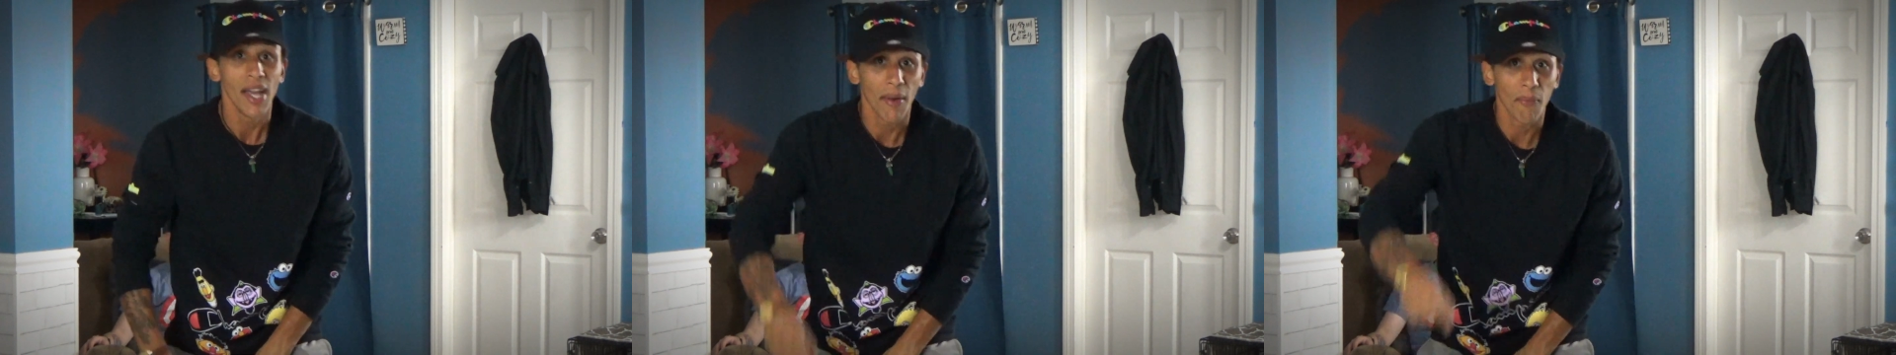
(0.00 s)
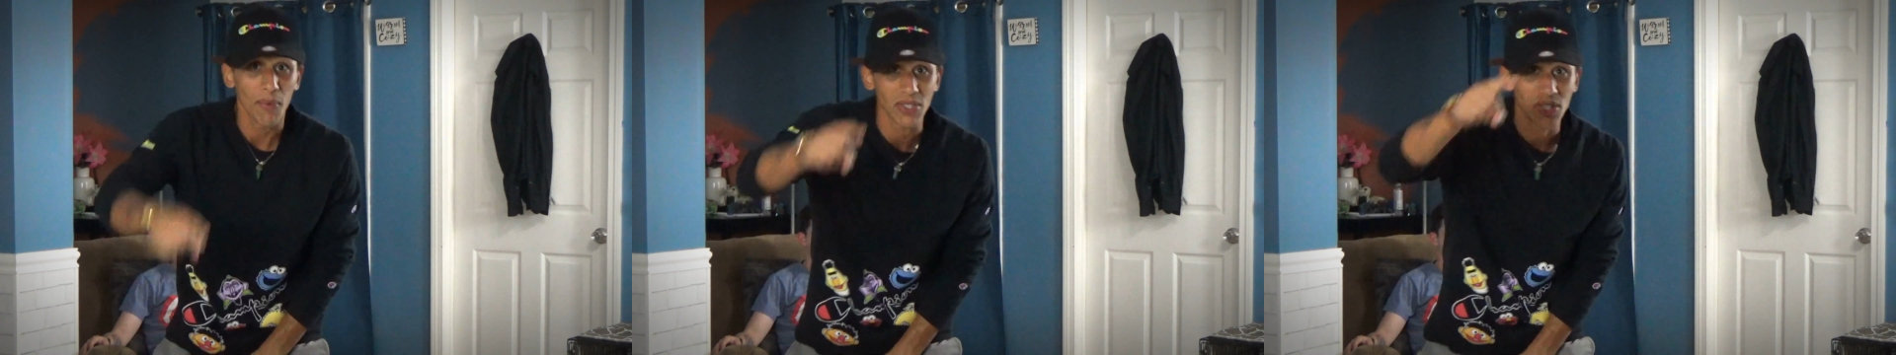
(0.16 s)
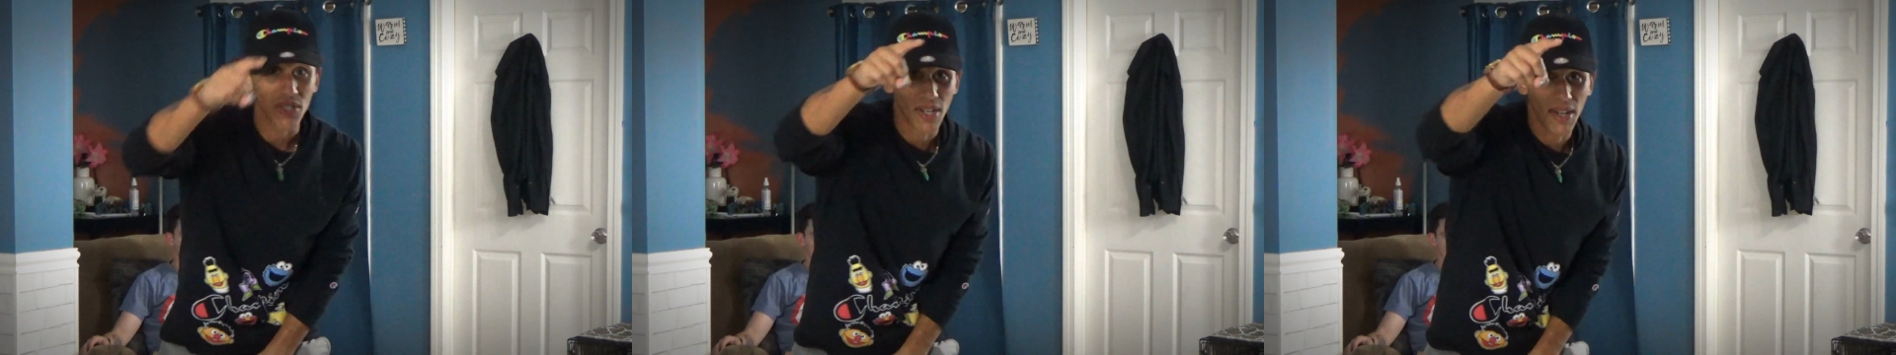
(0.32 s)

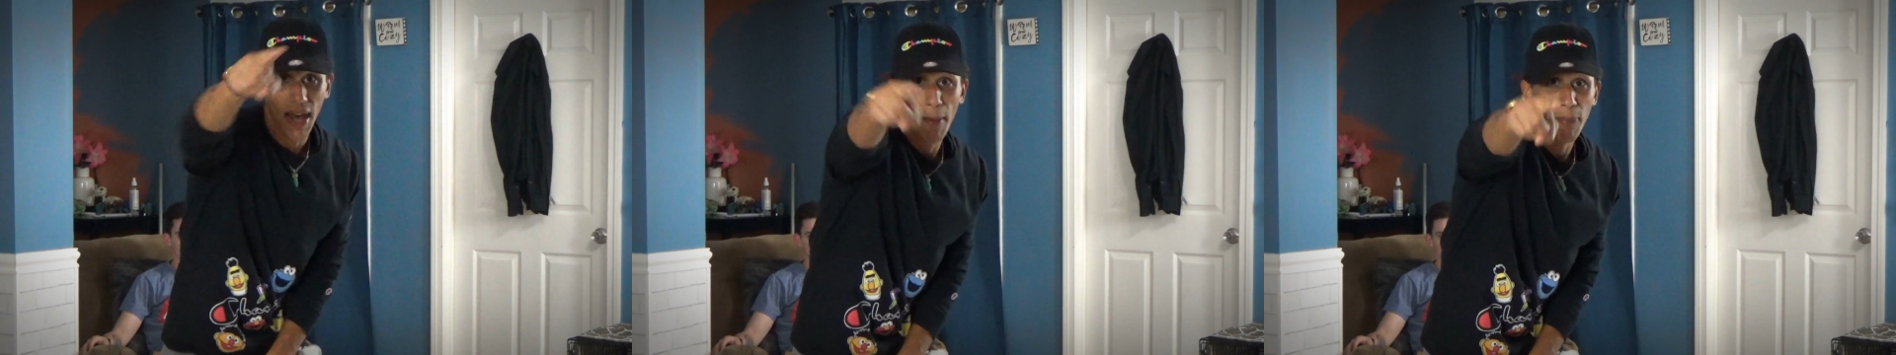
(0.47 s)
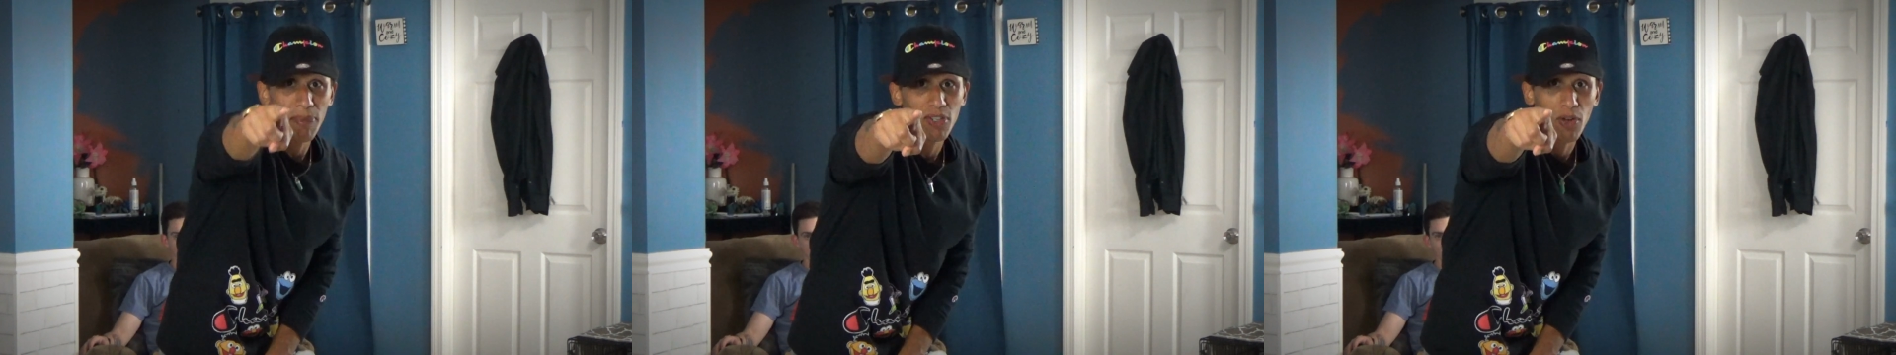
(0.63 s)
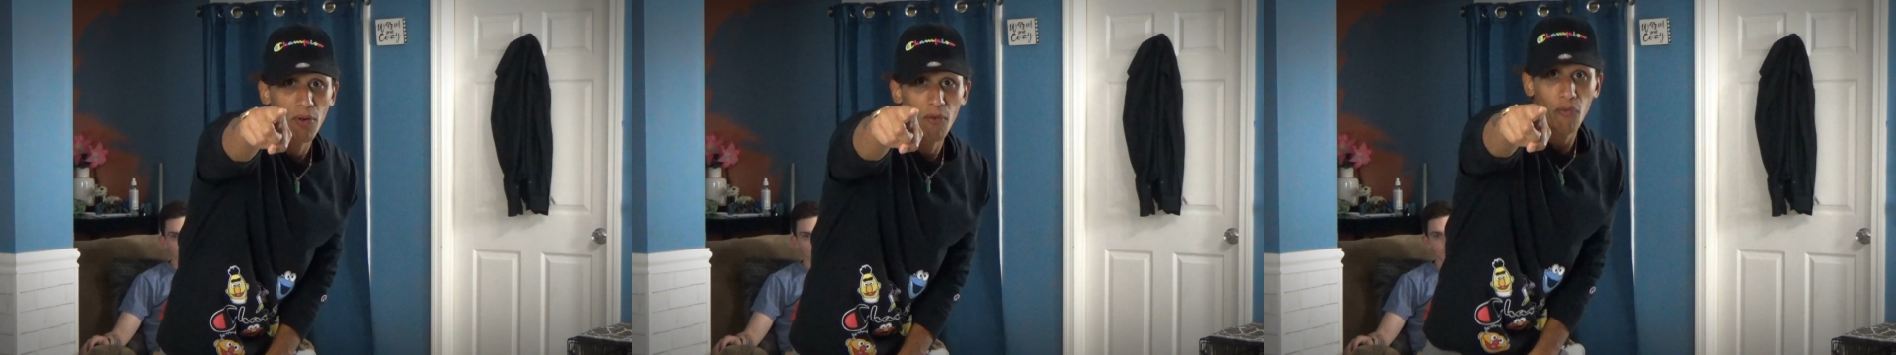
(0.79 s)
which
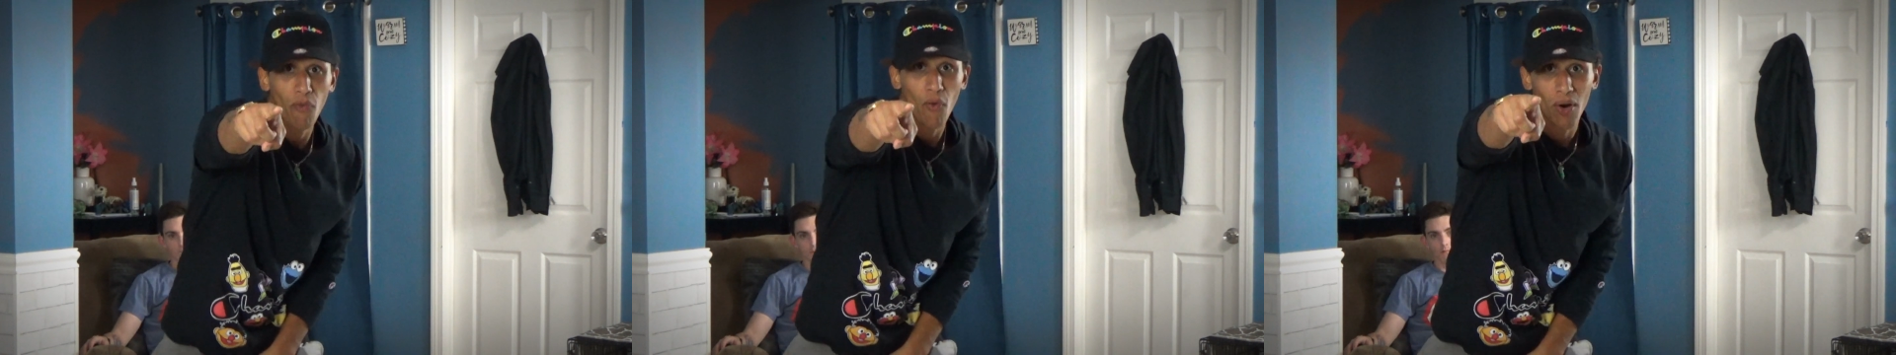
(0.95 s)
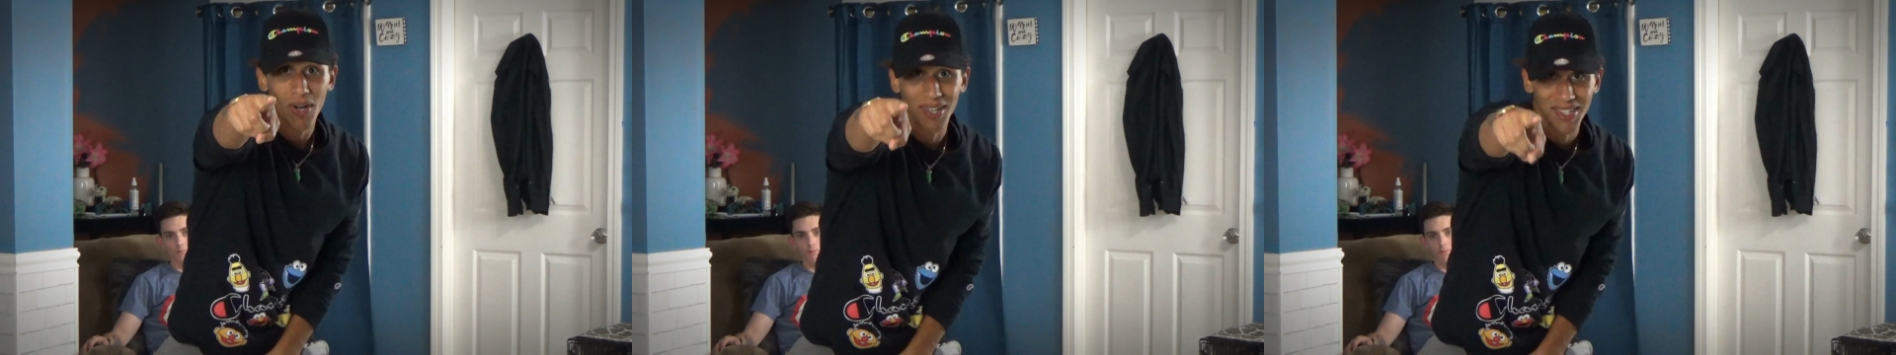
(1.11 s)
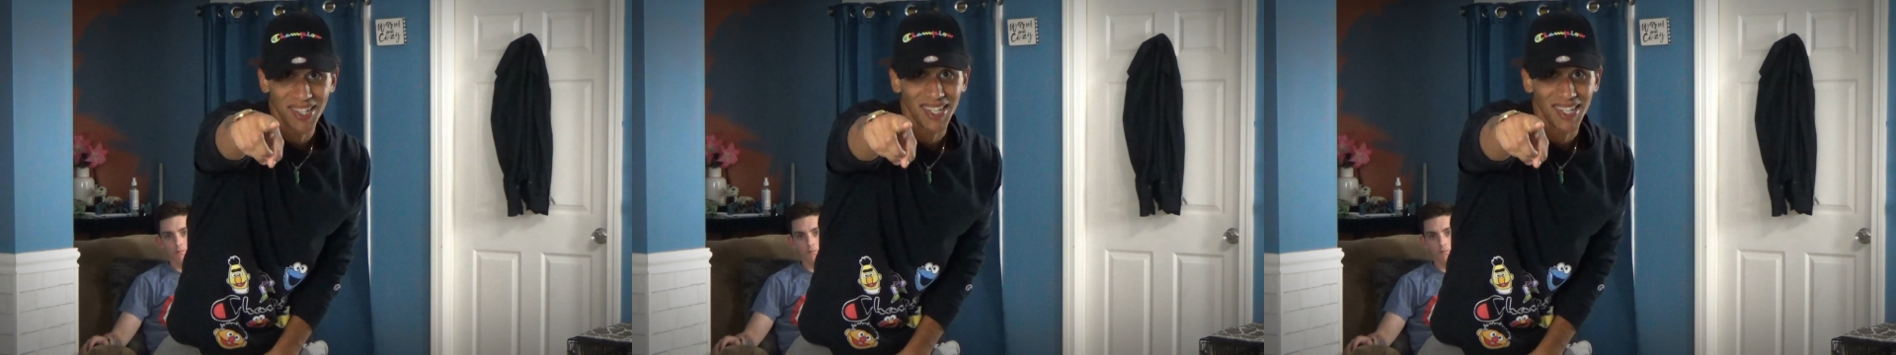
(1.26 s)
episode four is